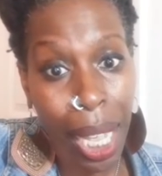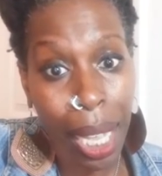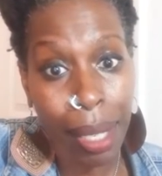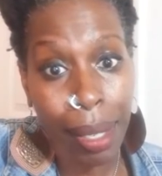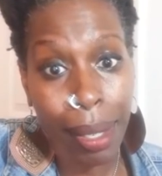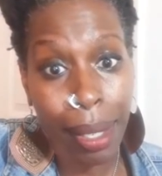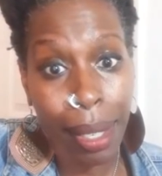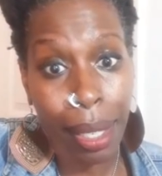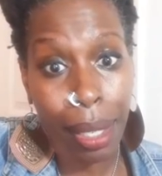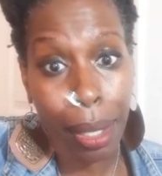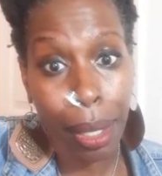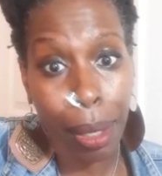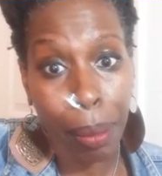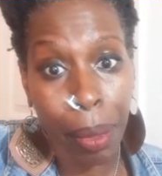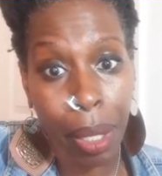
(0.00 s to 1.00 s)
I sit
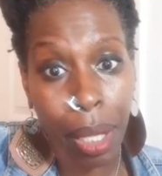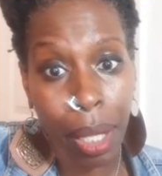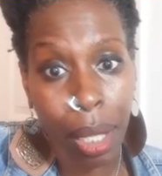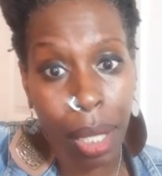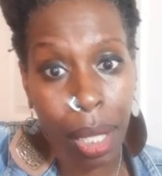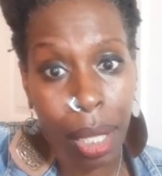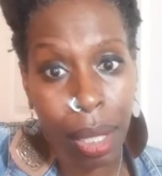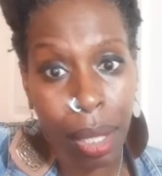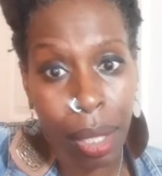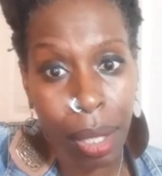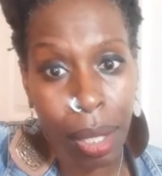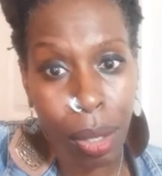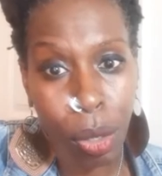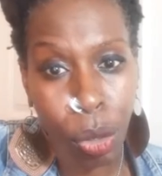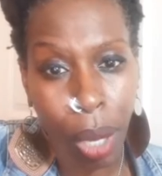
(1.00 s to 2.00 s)
up under
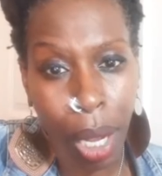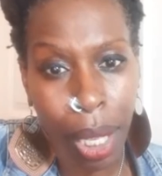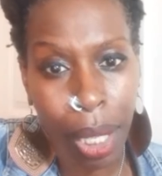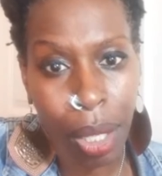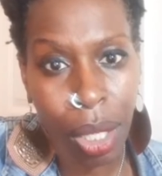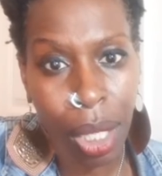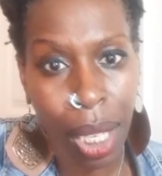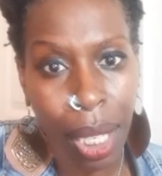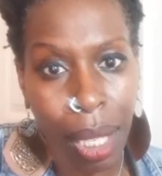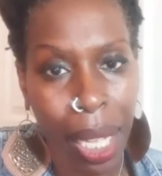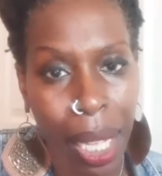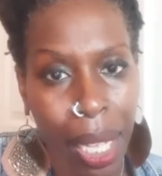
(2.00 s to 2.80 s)
the dryer shaking